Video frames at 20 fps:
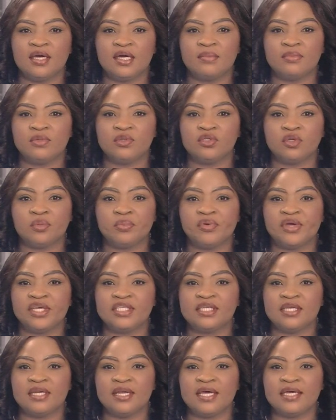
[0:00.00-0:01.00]
Gamro's
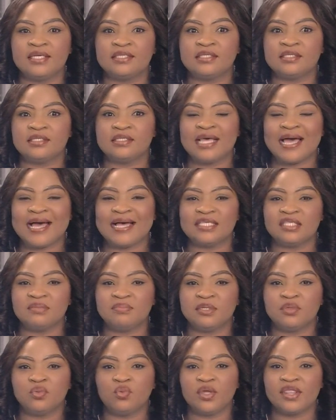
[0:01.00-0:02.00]
operating license has
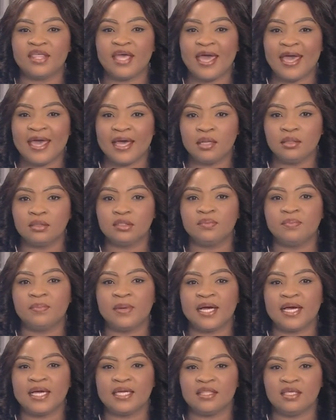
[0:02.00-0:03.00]
been withheld
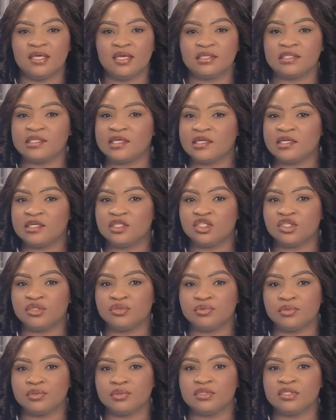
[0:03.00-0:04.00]
by the Attorney
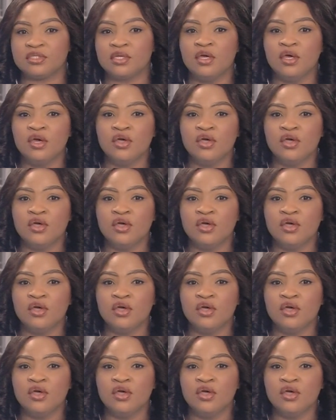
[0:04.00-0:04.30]
General's